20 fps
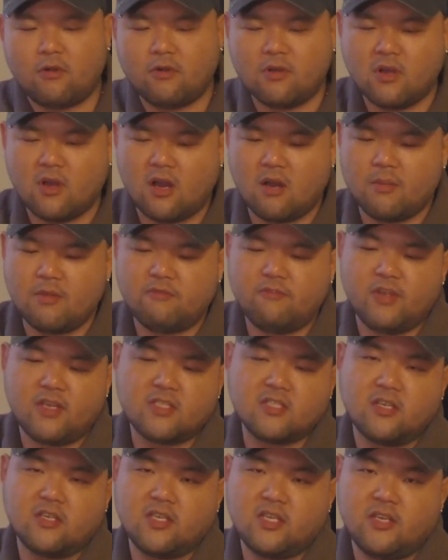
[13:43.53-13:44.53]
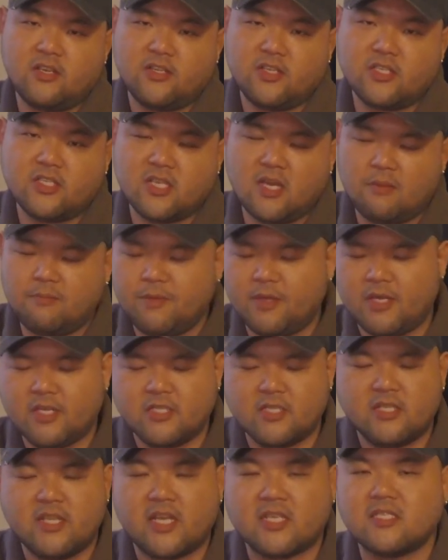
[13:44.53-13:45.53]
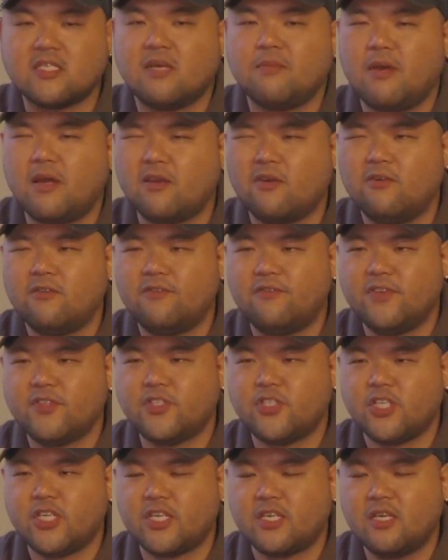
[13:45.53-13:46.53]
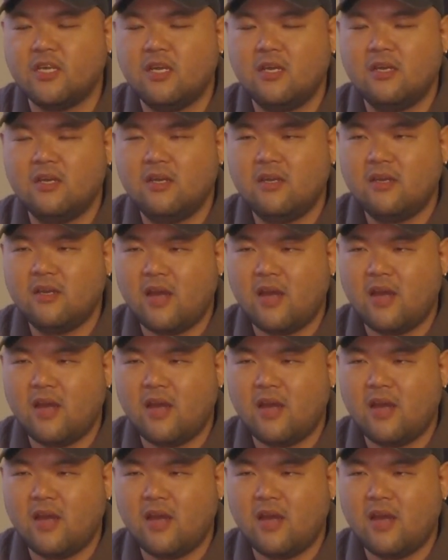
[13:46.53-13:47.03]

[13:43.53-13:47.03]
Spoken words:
I just pulled out another spool of fluorocarbon.